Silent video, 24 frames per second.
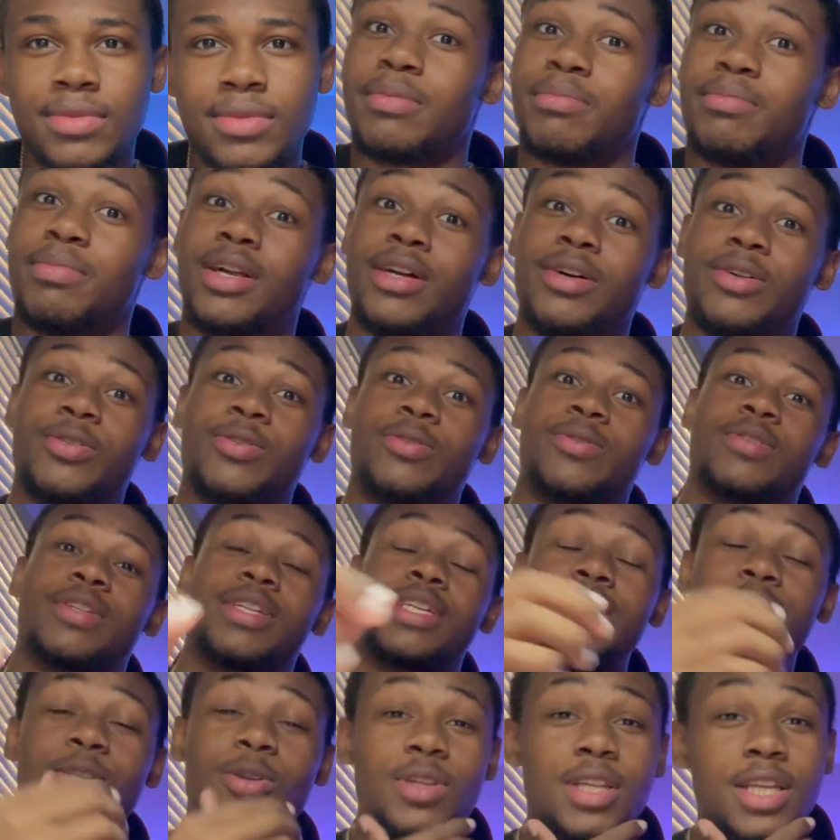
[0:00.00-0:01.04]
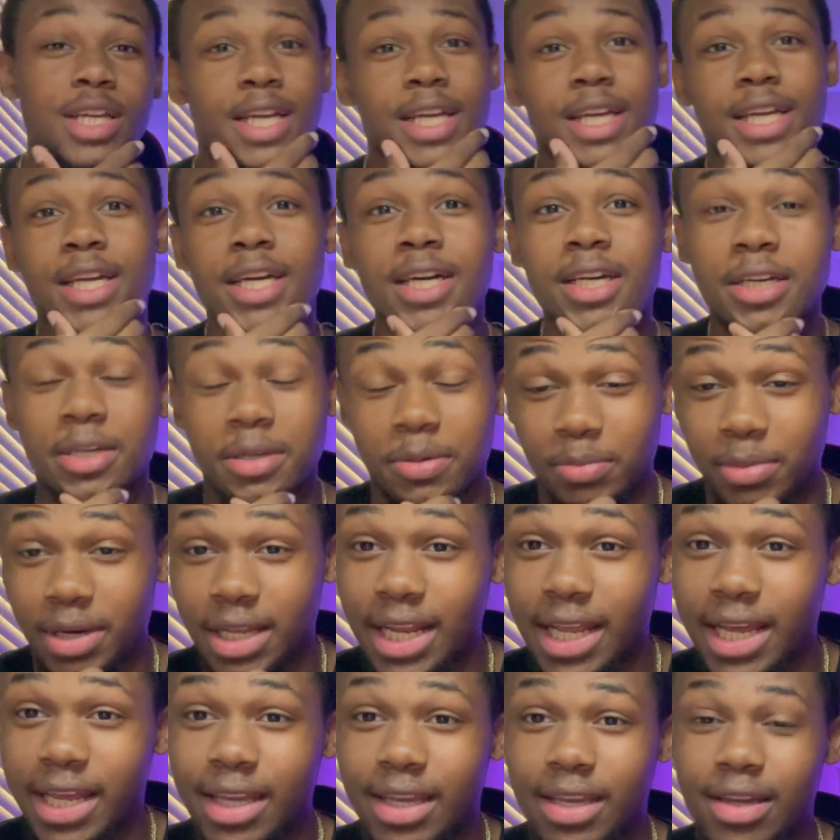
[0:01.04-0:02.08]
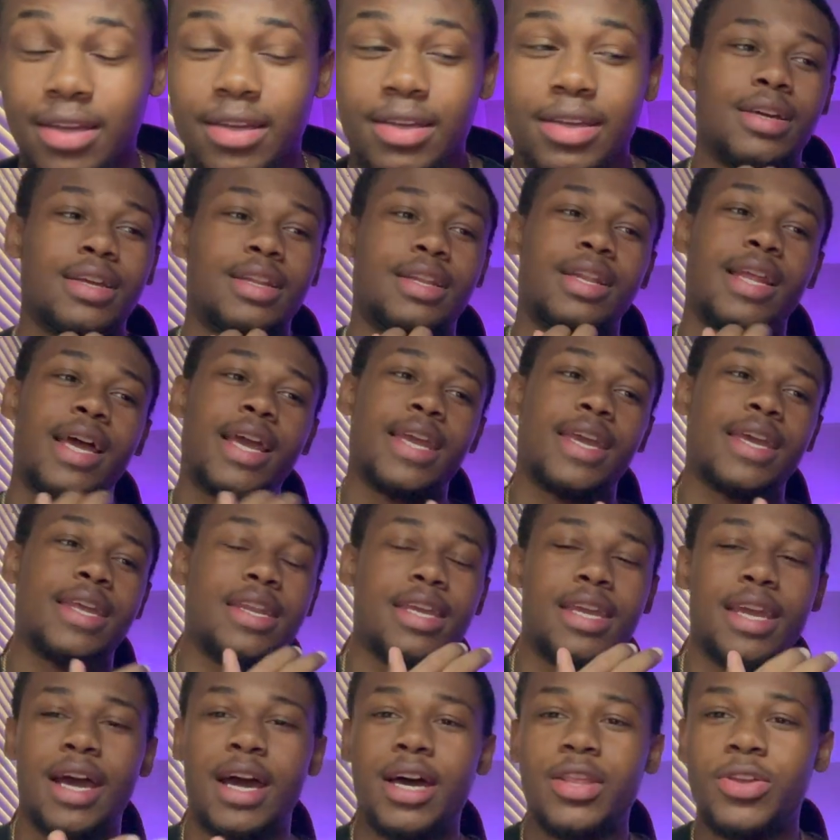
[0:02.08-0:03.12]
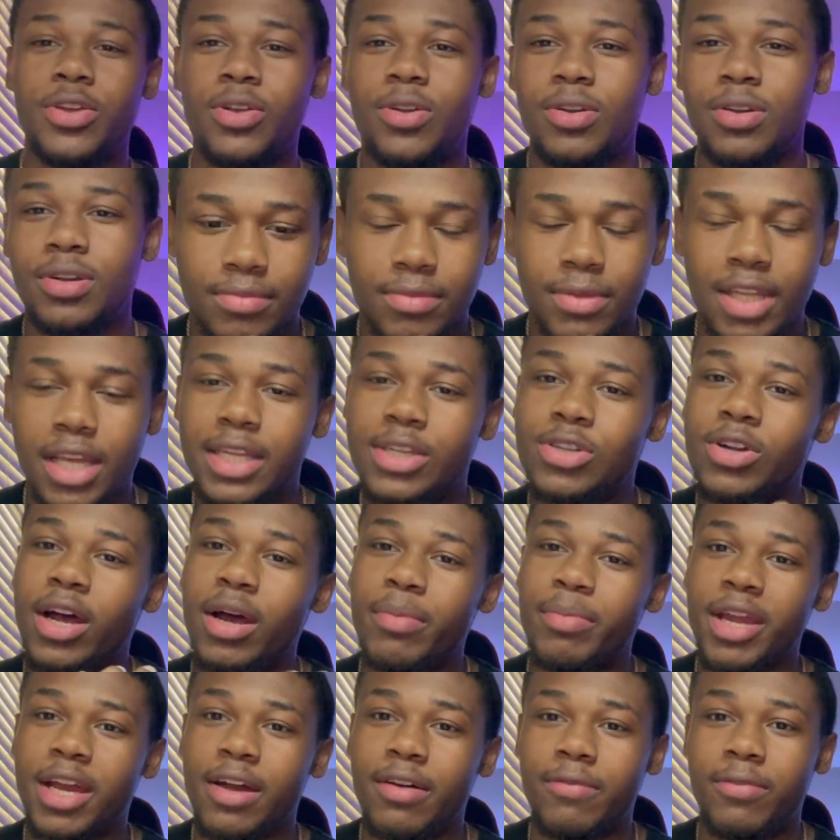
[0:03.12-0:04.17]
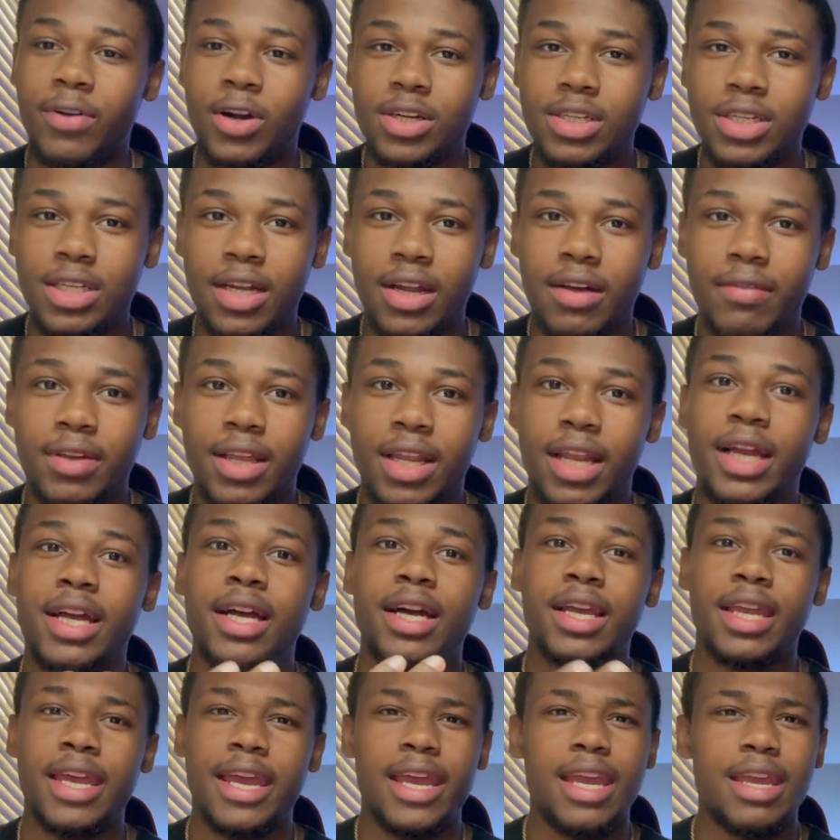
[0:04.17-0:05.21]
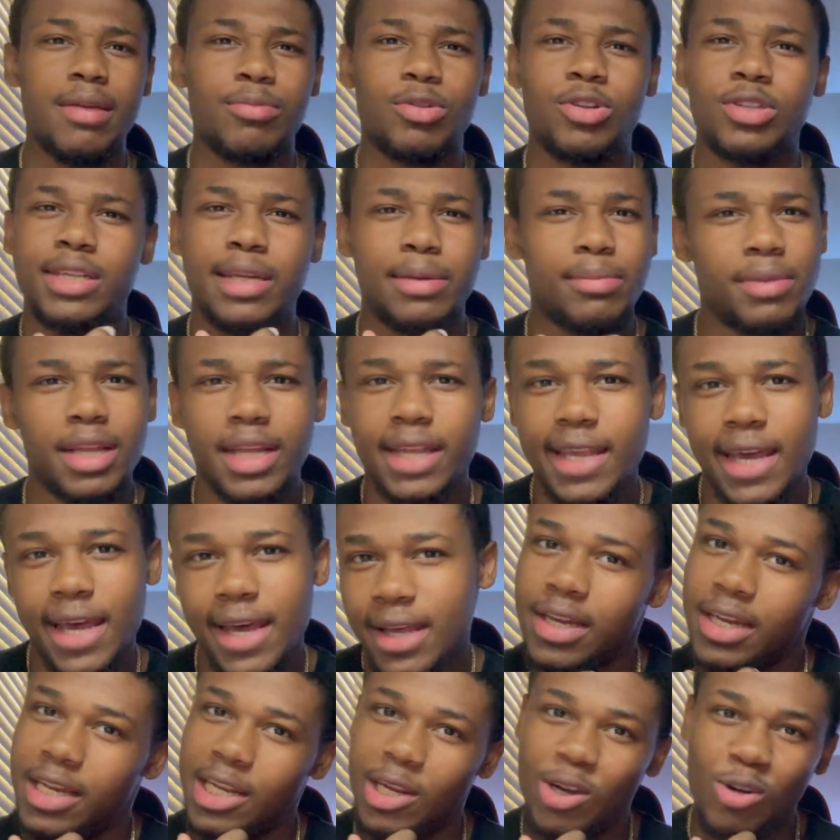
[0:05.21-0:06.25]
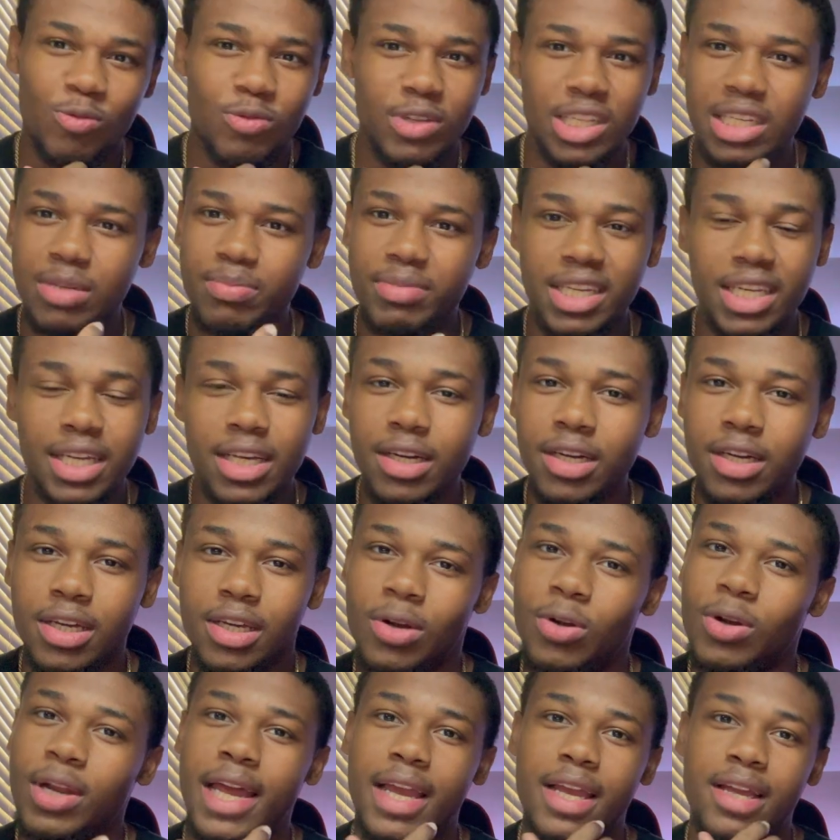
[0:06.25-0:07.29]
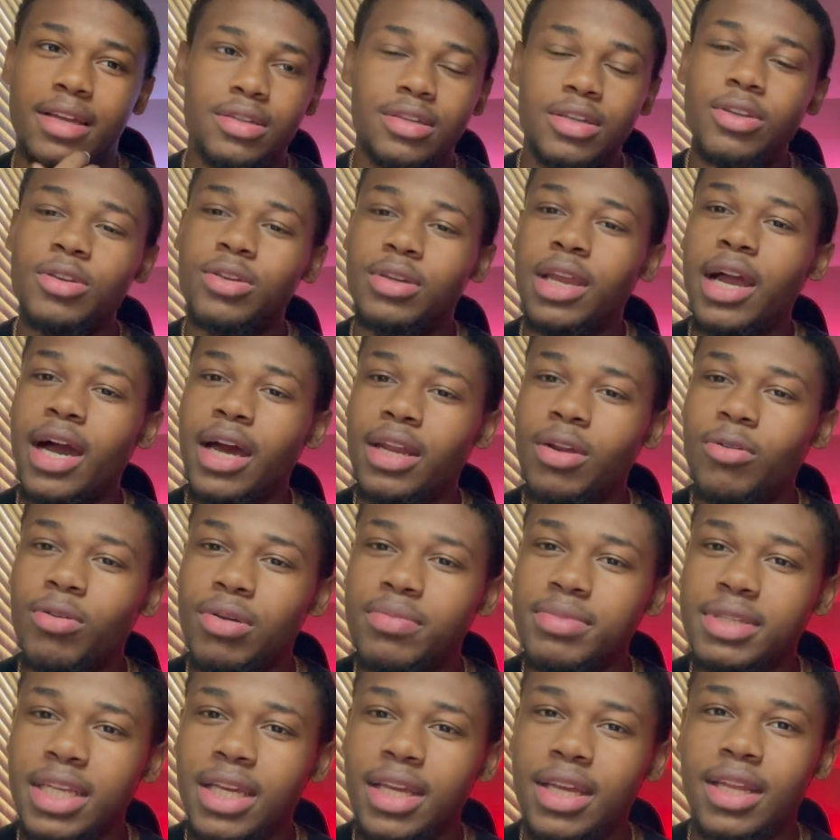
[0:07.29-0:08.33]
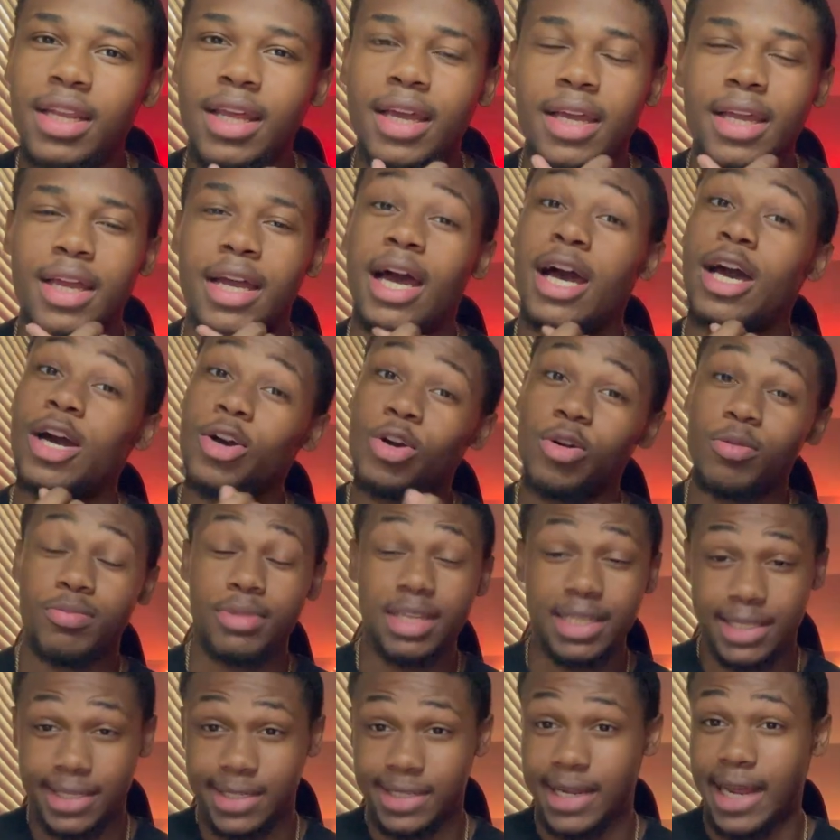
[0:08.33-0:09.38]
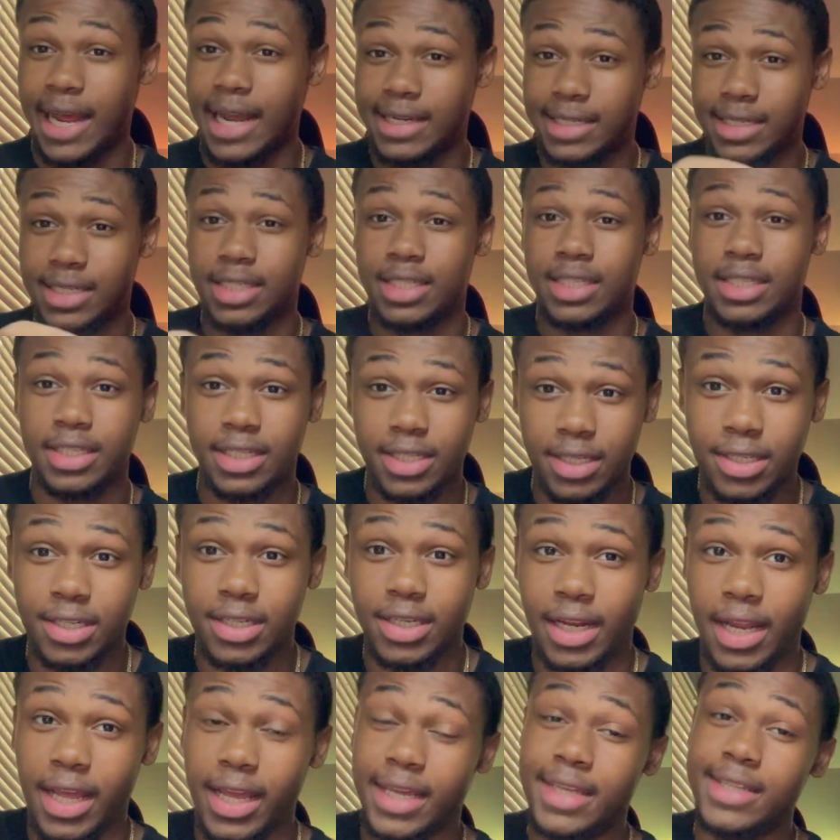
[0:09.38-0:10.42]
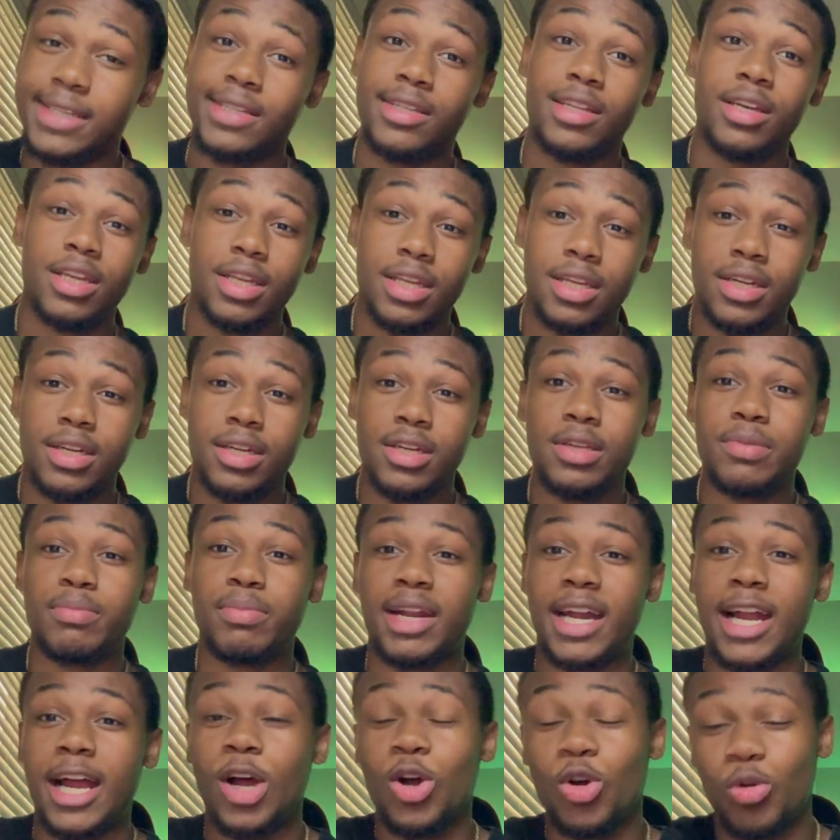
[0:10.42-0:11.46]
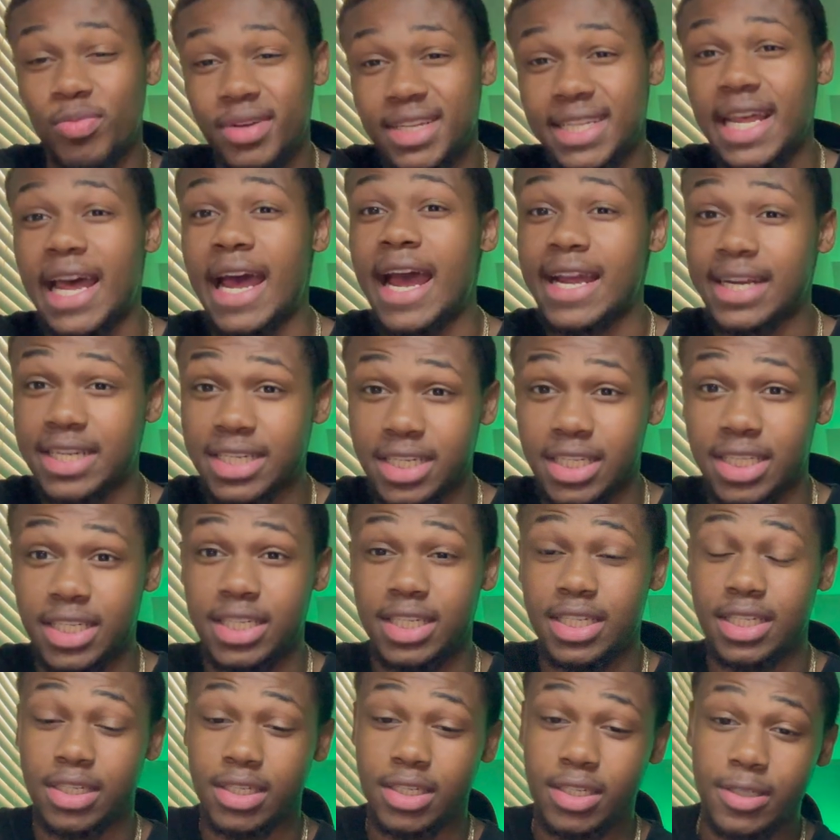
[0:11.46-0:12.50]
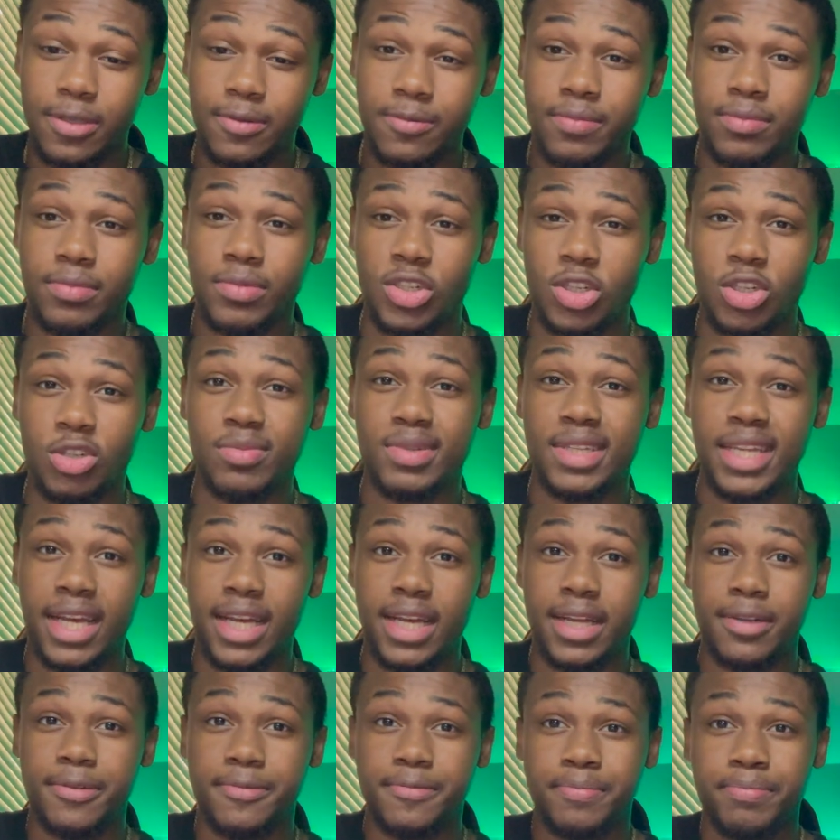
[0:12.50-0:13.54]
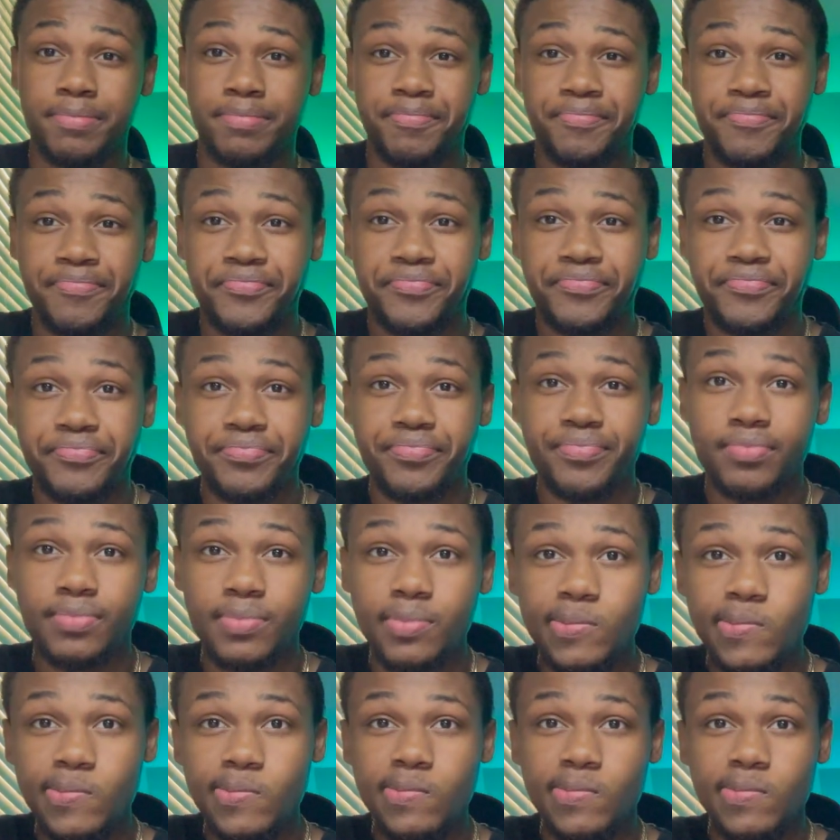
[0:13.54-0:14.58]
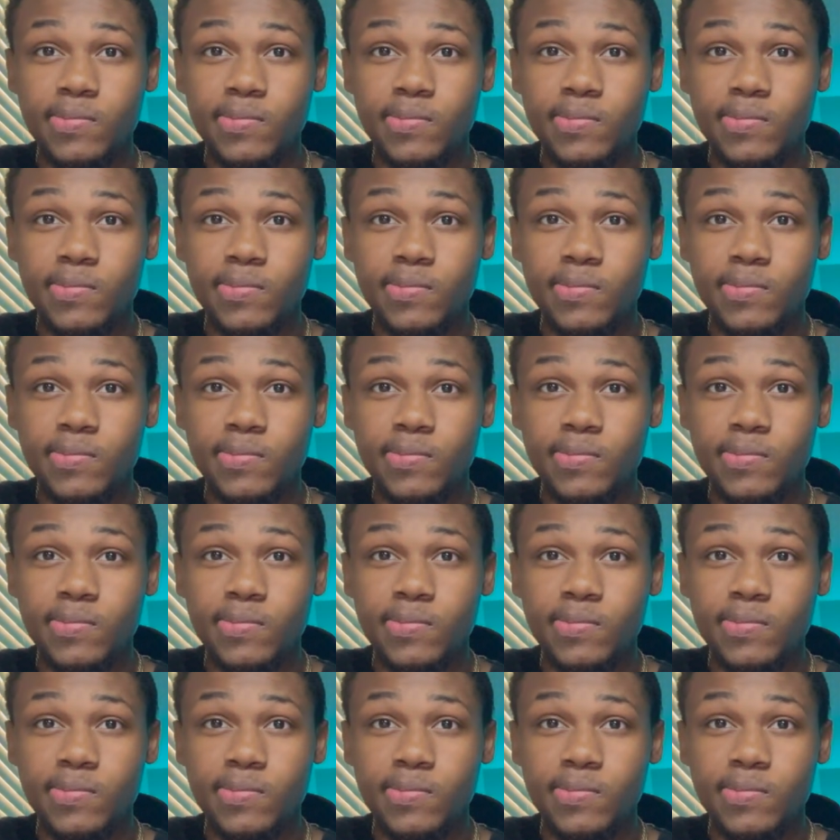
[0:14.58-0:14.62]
Bro, this don't looking good, but like any other, they try to make a version of it, like a game or something like that, it don't really be good. Or like, y'all know what I'm saying? Like, I hope this is actually good. Like, it's looking good, but I hope it's actually good. You know what I'm saying?